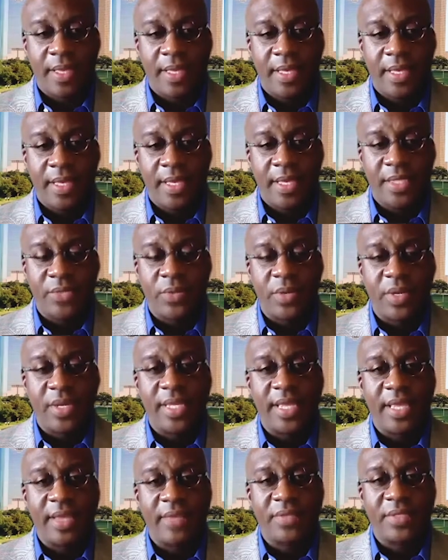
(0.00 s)
is one of the
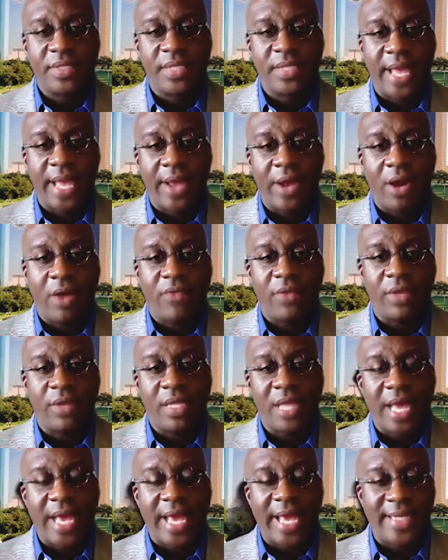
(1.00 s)
gifts that I offer
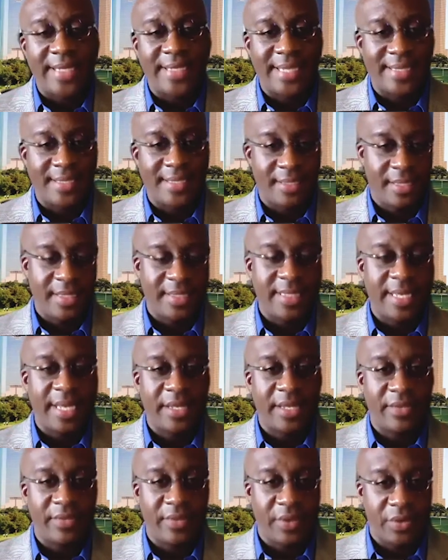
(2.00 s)
clients as an
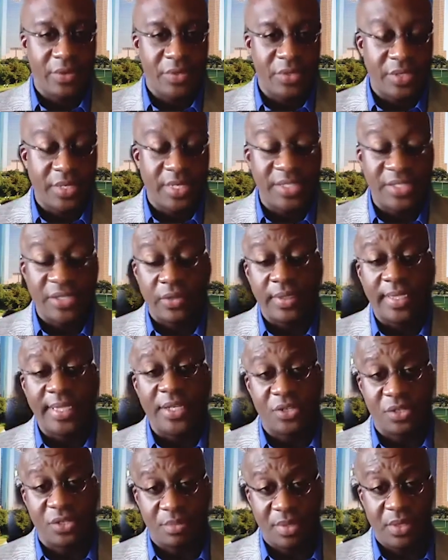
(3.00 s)
executive coach and as their
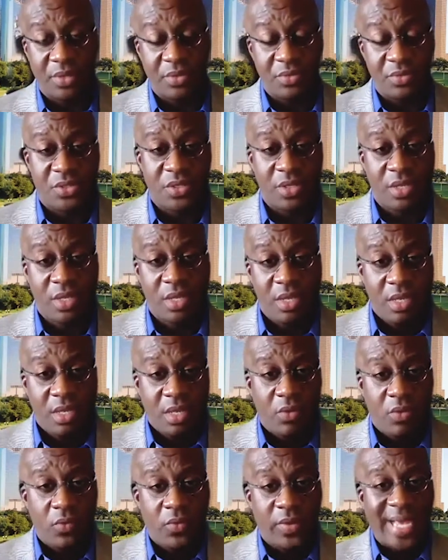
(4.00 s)
leadership coach. Mm-hmm.
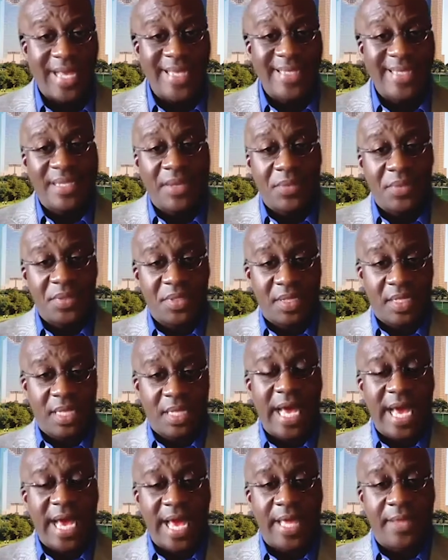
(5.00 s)
When I sit with the
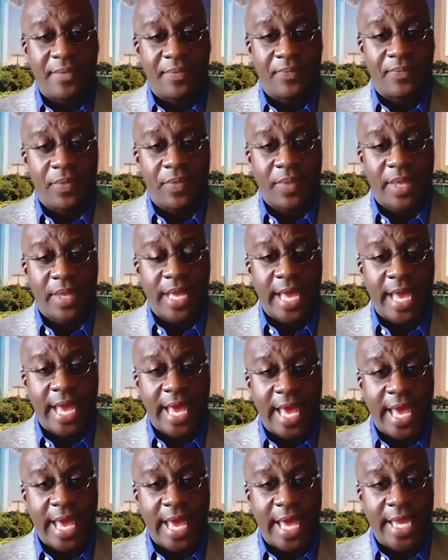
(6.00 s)
client
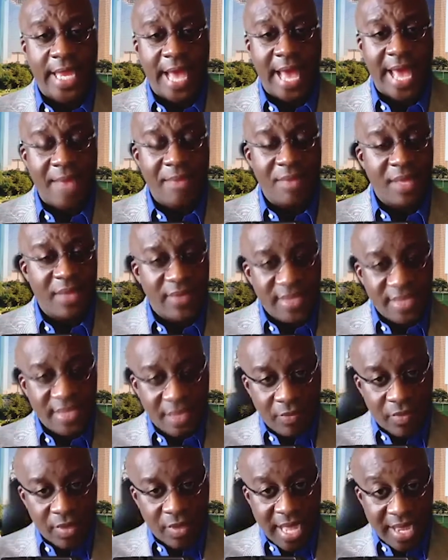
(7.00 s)
and I am giving
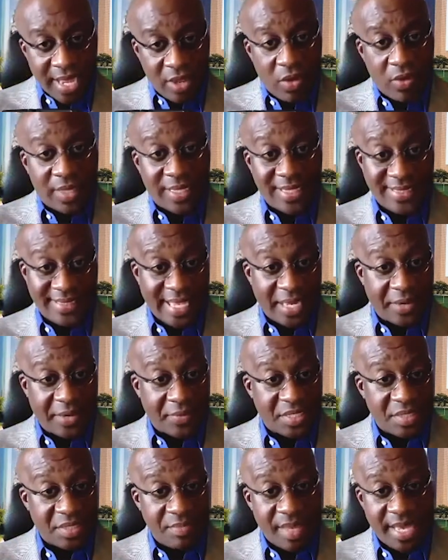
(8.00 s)
them what I call a
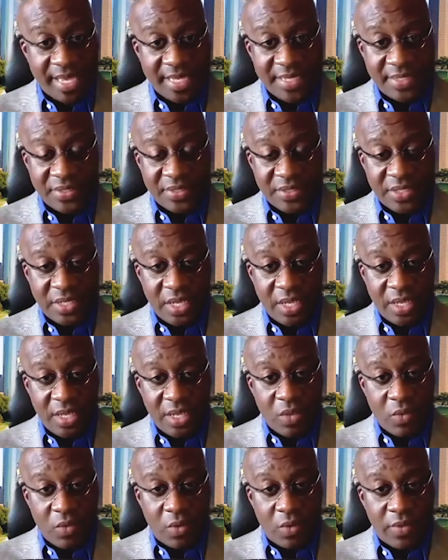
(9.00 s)
sacred space,
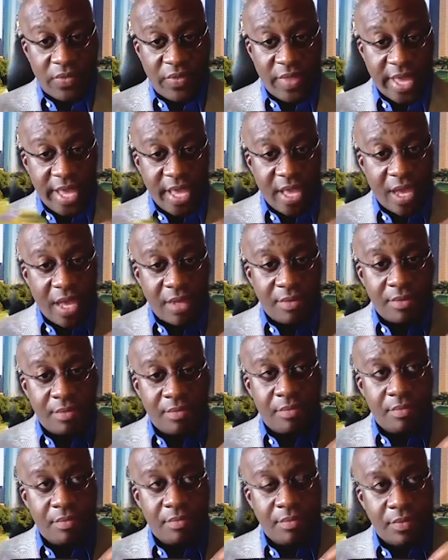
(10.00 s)
where they
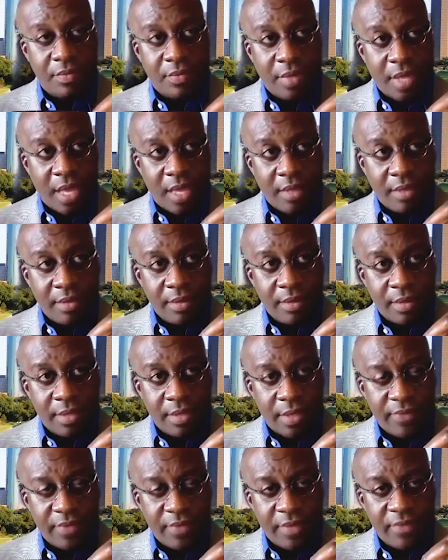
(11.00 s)

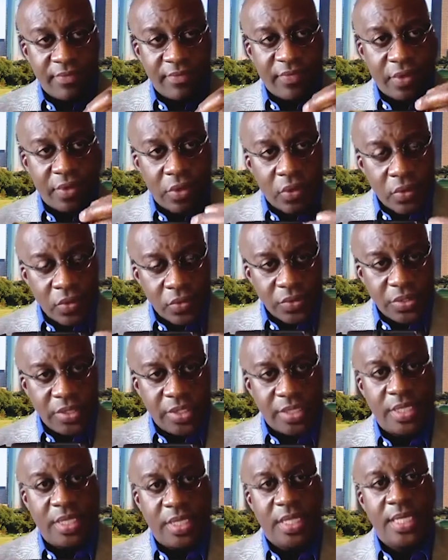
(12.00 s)

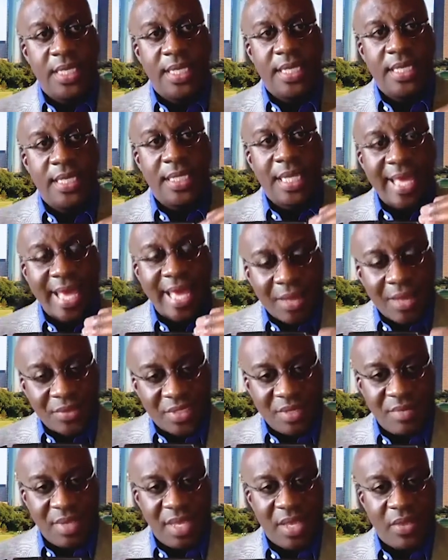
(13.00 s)
unfold, lay out
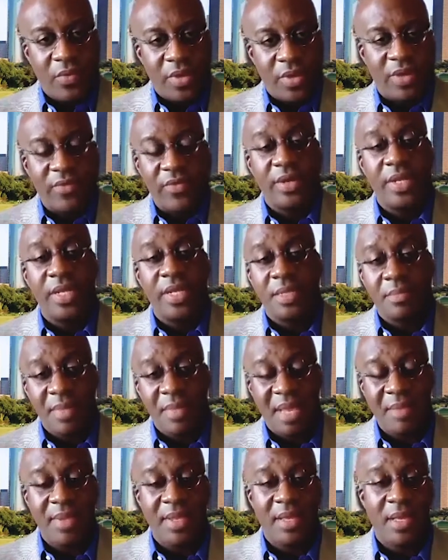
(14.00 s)
to me whatever it
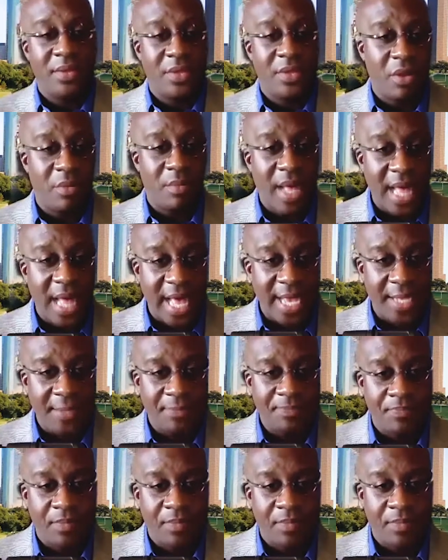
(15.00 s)
may be on their mind.